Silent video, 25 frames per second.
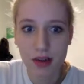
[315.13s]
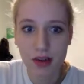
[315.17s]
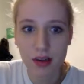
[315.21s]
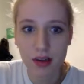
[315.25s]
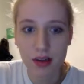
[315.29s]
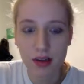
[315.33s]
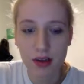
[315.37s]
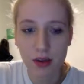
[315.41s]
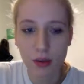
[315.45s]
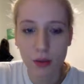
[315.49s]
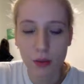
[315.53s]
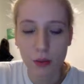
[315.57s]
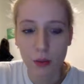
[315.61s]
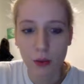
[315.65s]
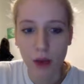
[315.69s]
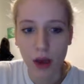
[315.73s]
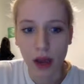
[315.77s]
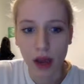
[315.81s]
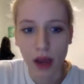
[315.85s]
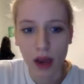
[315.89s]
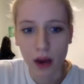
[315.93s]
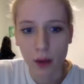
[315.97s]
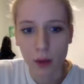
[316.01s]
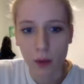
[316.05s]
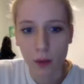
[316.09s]
wow.
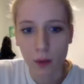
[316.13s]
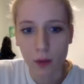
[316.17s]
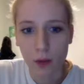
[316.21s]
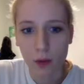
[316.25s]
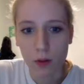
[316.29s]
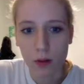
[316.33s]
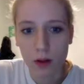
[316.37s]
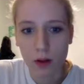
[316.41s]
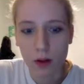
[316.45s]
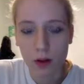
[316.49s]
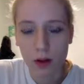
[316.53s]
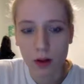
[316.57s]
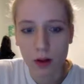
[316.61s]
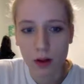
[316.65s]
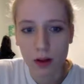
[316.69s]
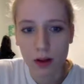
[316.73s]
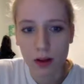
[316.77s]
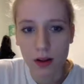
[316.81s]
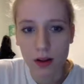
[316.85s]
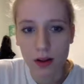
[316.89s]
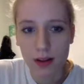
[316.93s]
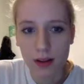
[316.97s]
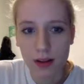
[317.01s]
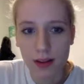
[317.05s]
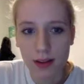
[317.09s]

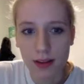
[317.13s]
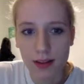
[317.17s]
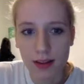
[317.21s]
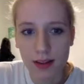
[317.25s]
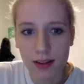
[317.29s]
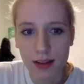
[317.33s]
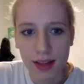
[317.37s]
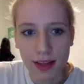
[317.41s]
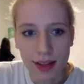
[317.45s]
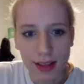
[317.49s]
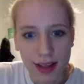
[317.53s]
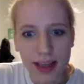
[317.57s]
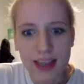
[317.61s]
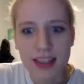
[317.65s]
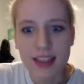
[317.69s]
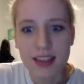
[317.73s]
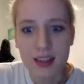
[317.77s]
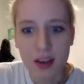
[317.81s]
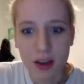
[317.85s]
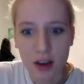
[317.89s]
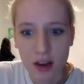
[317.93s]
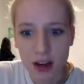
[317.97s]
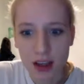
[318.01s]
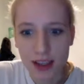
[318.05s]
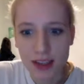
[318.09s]
That's
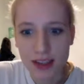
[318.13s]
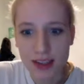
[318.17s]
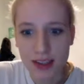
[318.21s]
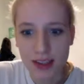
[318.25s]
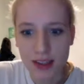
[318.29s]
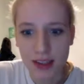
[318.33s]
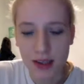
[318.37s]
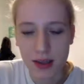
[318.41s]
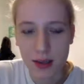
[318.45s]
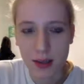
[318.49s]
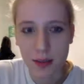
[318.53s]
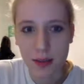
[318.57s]
awesome.